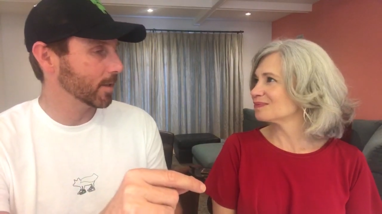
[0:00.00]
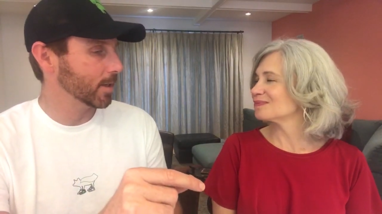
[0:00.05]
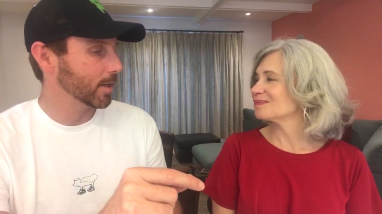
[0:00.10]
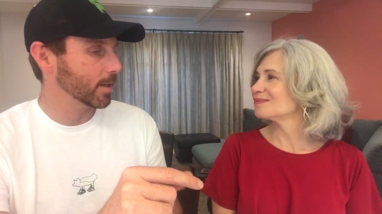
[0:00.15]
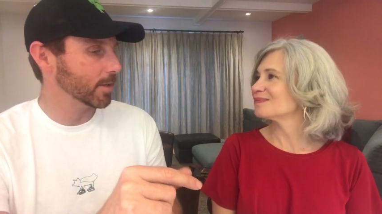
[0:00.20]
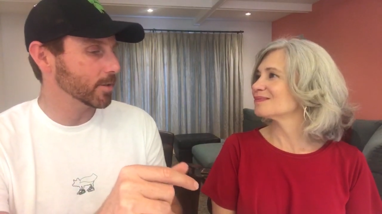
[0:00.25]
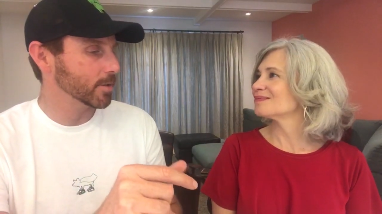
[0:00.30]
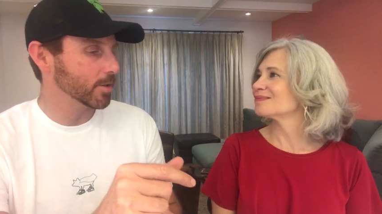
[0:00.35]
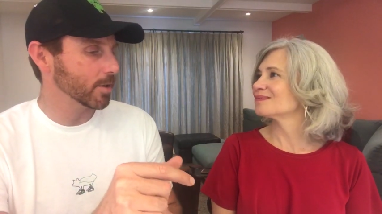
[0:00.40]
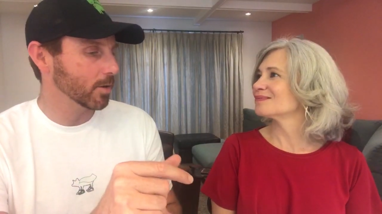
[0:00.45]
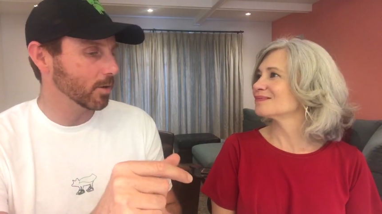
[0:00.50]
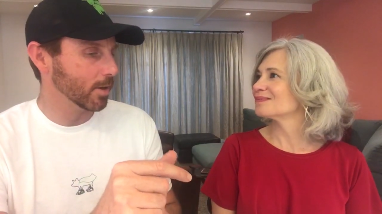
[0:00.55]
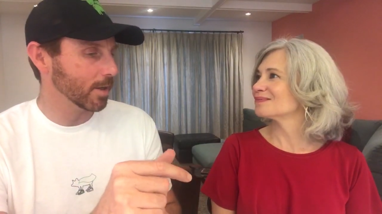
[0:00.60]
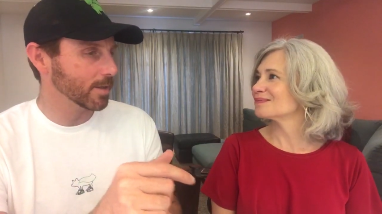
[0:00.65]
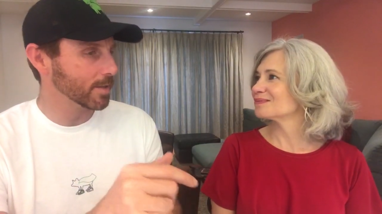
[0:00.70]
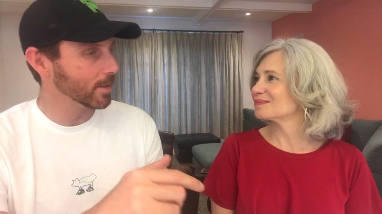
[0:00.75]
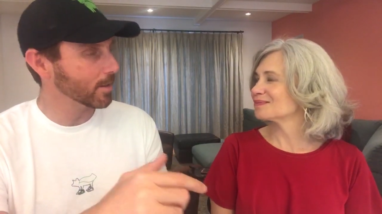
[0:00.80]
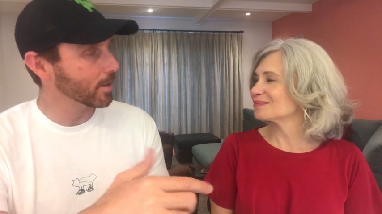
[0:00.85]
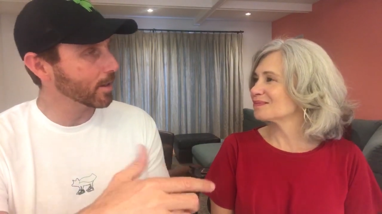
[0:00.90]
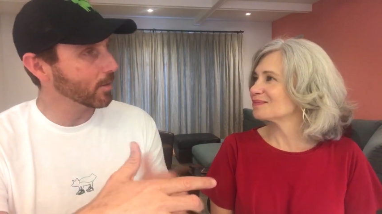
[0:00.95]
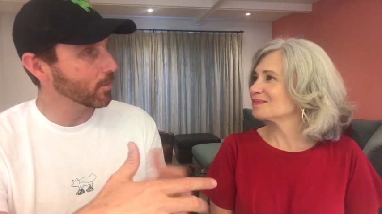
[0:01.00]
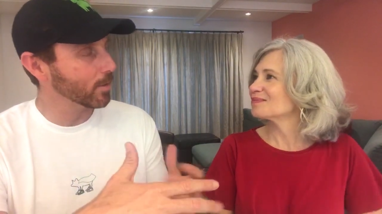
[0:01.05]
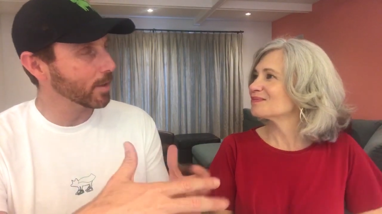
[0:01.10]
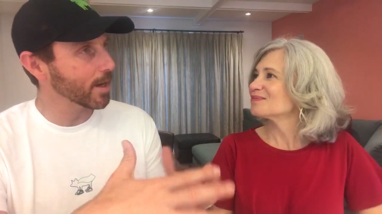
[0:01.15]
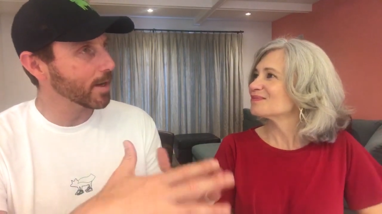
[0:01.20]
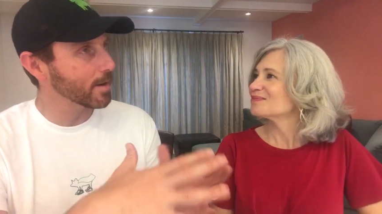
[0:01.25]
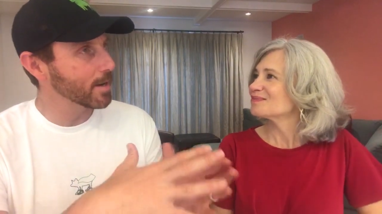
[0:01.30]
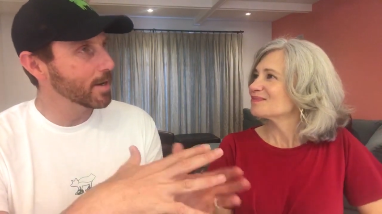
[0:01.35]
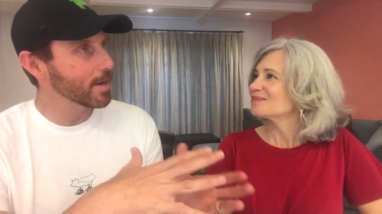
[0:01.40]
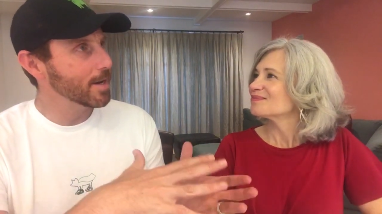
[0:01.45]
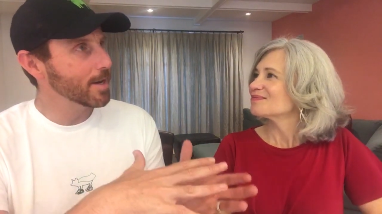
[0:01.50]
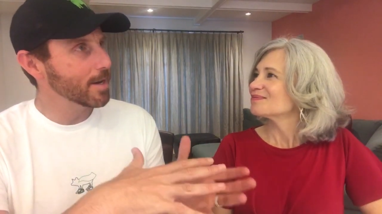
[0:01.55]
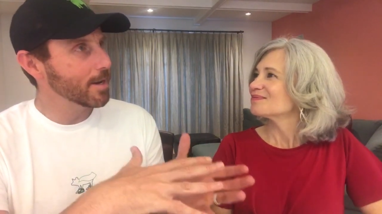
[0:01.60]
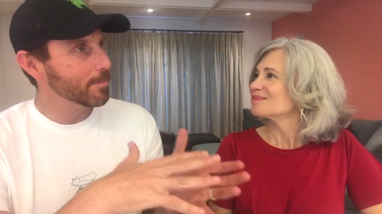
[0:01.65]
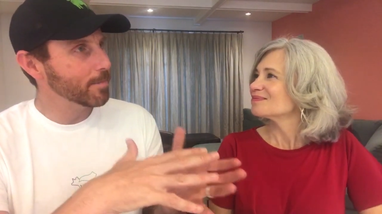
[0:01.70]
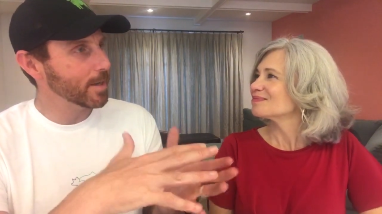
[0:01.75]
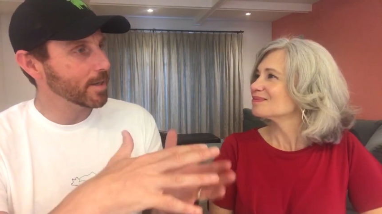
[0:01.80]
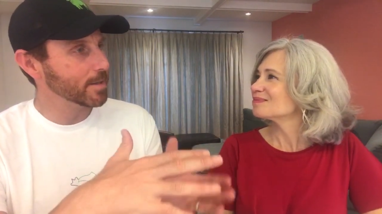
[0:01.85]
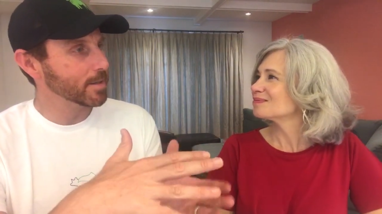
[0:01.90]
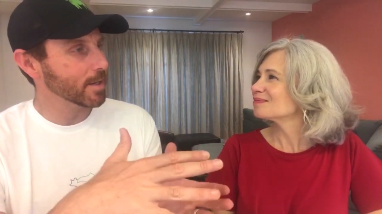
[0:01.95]
Speaker 1: And so I said, okay, well, that
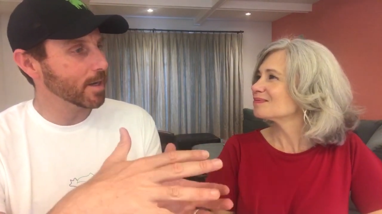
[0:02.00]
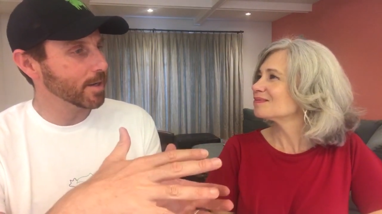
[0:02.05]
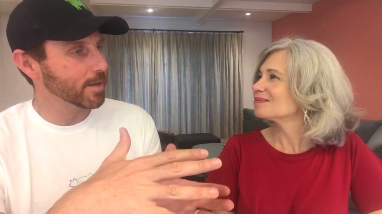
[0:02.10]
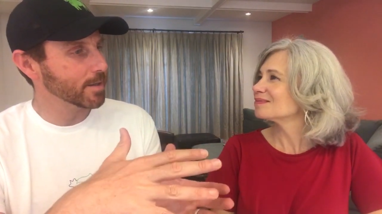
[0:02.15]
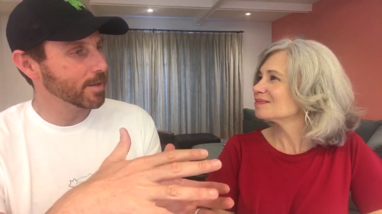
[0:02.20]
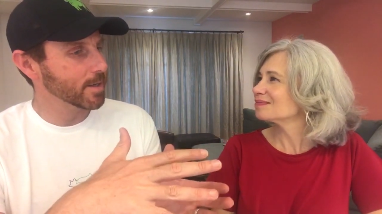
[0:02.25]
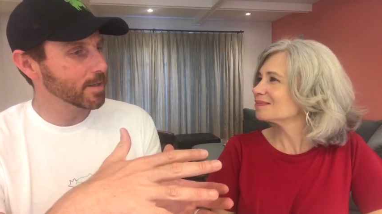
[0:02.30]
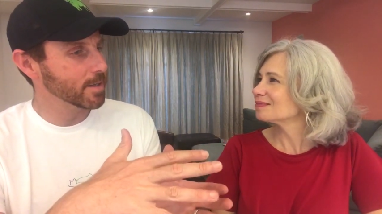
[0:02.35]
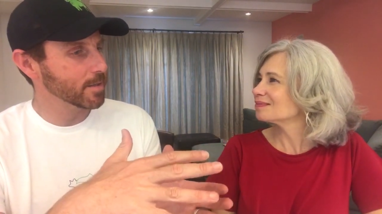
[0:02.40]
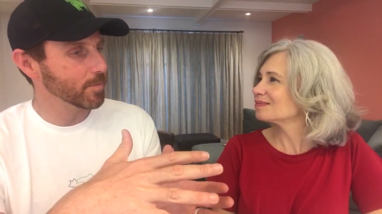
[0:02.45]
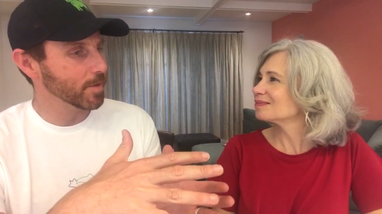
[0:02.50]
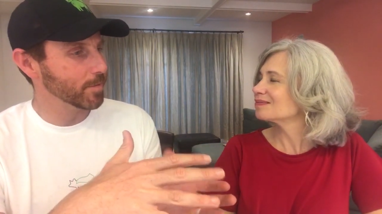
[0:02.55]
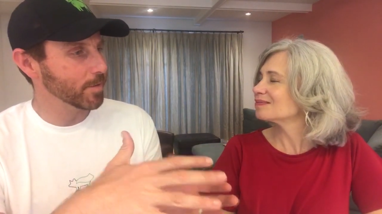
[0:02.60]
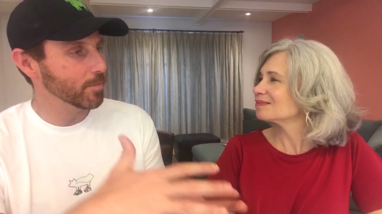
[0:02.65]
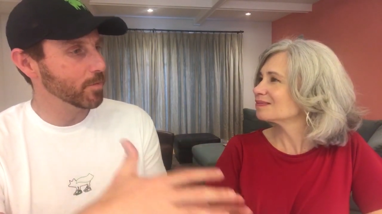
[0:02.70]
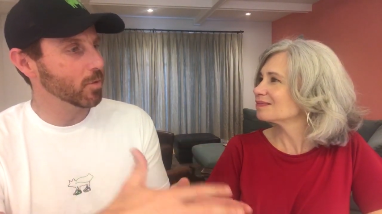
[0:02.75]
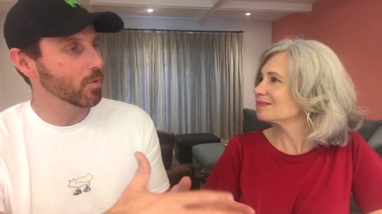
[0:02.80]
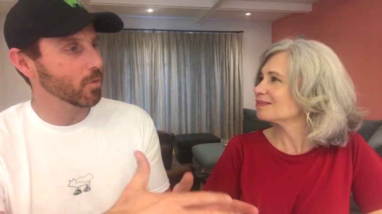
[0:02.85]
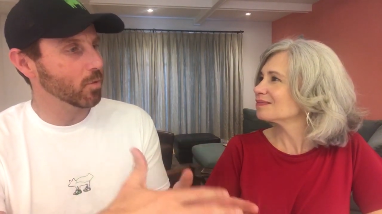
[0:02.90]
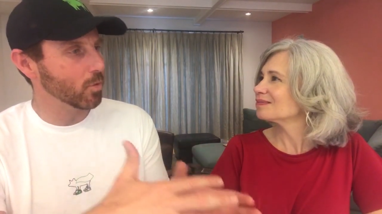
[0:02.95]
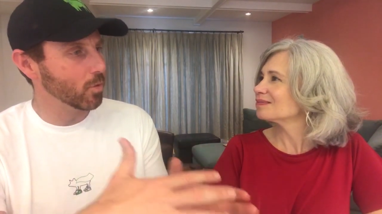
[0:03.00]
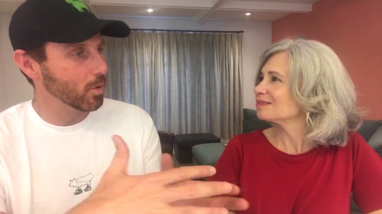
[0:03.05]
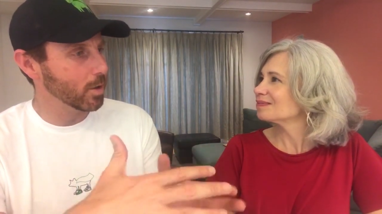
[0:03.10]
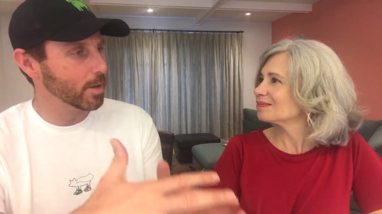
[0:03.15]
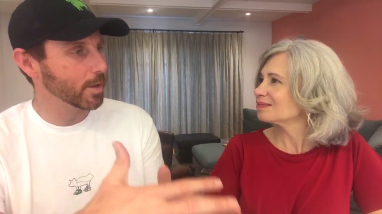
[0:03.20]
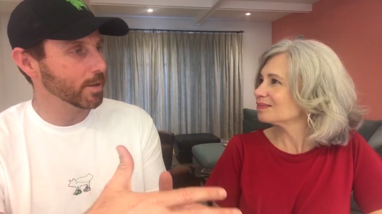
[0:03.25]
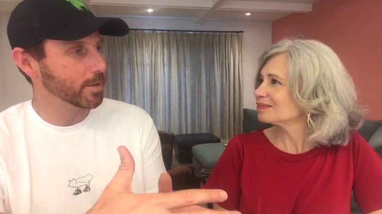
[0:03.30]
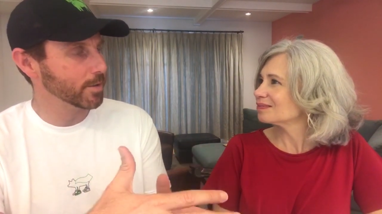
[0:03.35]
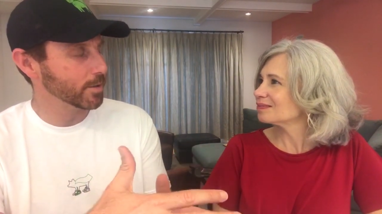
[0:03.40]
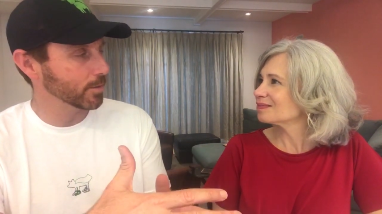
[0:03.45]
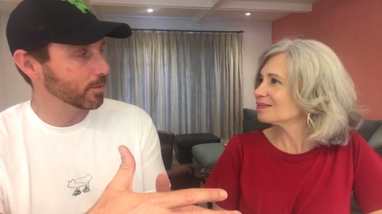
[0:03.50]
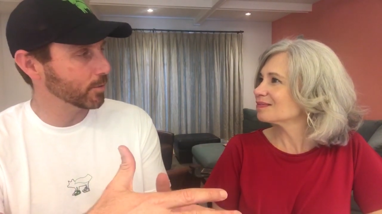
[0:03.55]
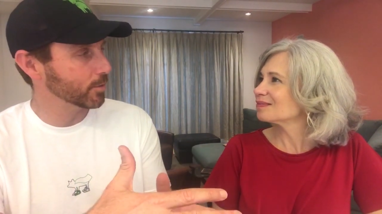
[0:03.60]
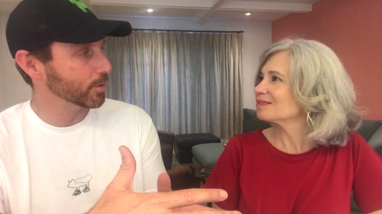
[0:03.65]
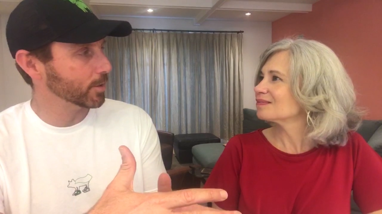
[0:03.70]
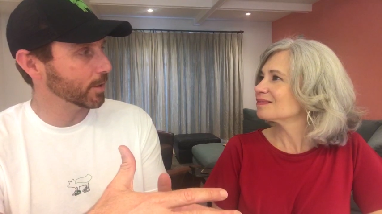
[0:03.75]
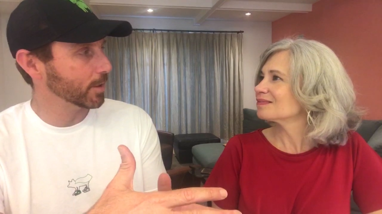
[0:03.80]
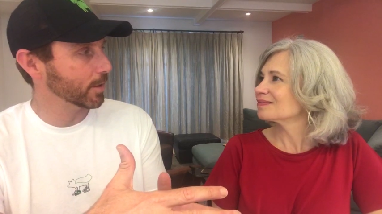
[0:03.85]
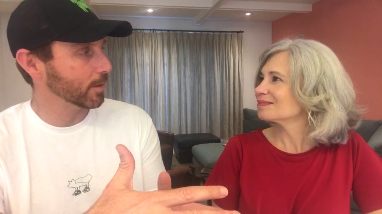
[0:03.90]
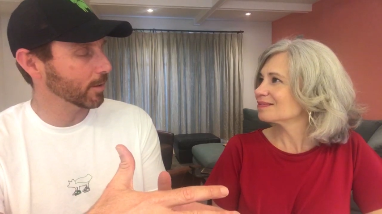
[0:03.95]
makes a lot of sense to me. People want a
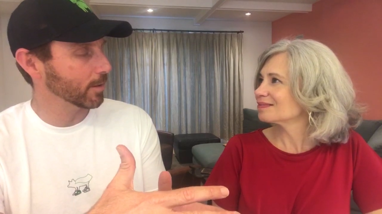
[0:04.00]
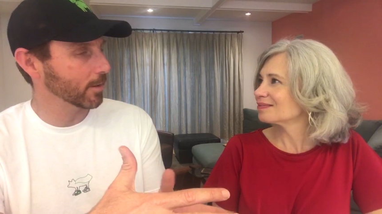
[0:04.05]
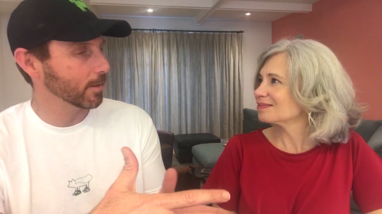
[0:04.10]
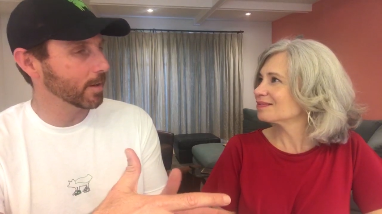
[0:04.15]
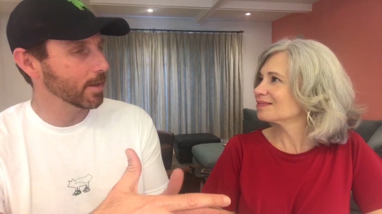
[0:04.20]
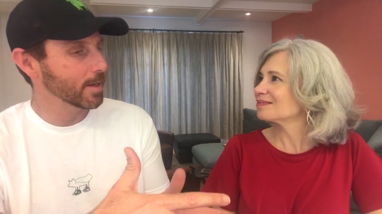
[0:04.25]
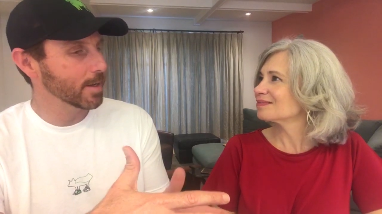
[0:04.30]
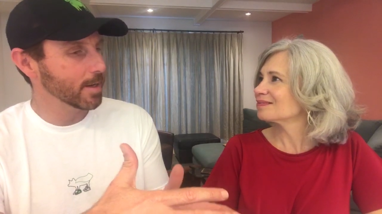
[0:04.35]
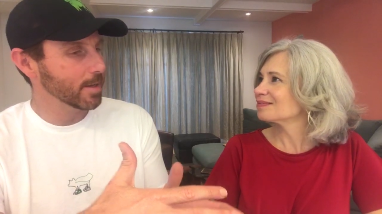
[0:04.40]
solution here.